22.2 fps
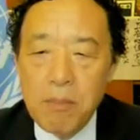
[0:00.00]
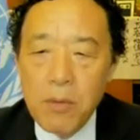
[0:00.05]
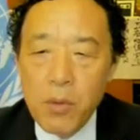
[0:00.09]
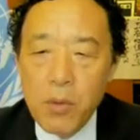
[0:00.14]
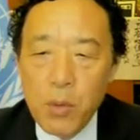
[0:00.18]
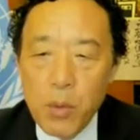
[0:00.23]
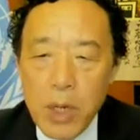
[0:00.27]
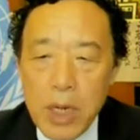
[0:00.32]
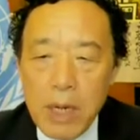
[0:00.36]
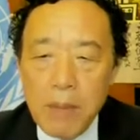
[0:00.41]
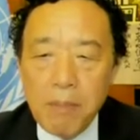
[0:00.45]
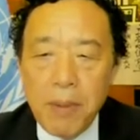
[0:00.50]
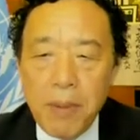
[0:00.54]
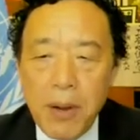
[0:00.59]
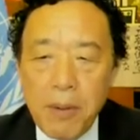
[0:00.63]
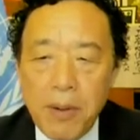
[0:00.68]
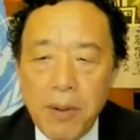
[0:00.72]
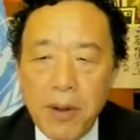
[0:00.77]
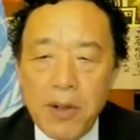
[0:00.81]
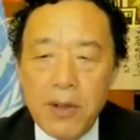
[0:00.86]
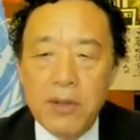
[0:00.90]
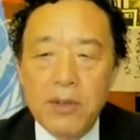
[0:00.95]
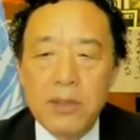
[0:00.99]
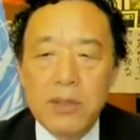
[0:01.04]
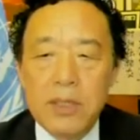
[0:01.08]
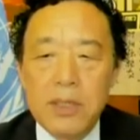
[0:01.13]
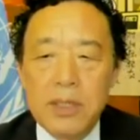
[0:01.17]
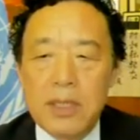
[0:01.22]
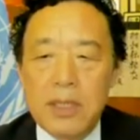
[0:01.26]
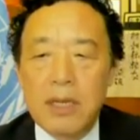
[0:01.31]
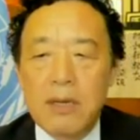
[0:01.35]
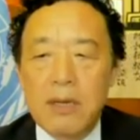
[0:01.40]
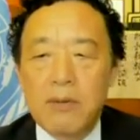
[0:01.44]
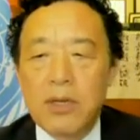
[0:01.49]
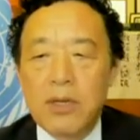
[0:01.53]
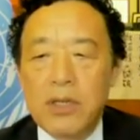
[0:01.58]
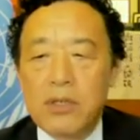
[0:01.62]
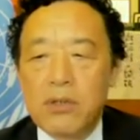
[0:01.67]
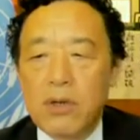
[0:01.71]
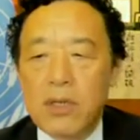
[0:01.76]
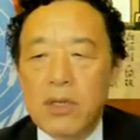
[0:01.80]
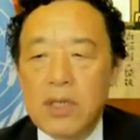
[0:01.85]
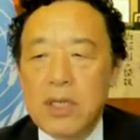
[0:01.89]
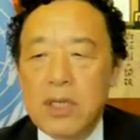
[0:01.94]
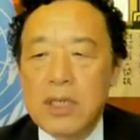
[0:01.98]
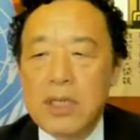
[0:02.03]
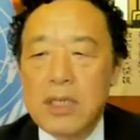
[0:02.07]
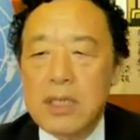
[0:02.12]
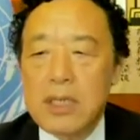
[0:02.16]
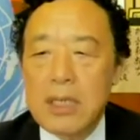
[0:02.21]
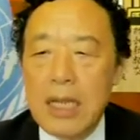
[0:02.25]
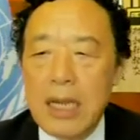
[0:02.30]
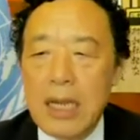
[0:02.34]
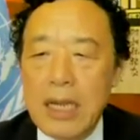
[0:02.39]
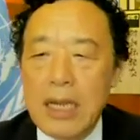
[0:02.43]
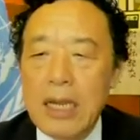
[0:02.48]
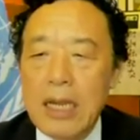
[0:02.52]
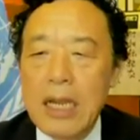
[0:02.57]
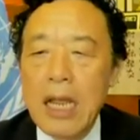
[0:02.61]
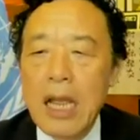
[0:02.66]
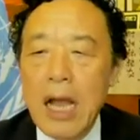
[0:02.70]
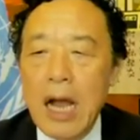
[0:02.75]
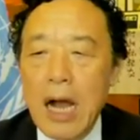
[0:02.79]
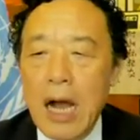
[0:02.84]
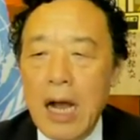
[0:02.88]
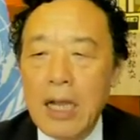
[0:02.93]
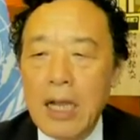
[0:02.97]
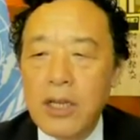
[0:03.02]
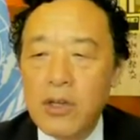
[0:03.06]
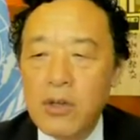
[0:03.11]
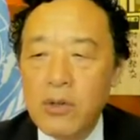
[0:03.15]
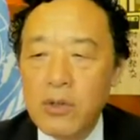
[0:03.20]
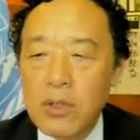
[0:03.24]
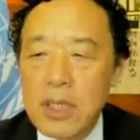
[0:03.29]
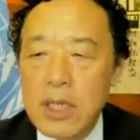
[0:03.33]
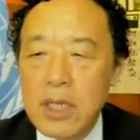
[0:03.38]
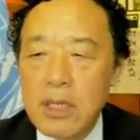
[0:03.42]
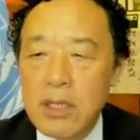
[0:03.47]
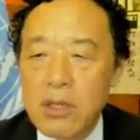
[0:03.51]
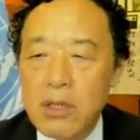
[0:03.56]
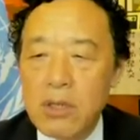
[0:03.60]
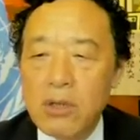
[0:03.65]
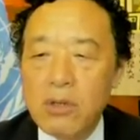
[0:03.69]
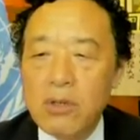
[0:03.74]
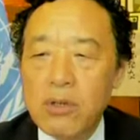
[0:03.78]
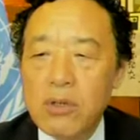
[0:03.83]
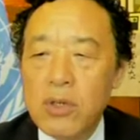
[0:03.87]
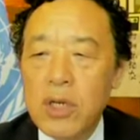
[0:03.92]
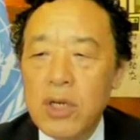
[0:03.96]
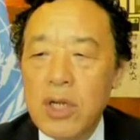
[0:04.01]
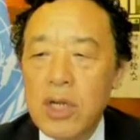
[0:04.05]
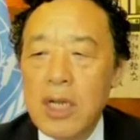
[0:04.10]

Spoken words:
repurpose the resources they are using to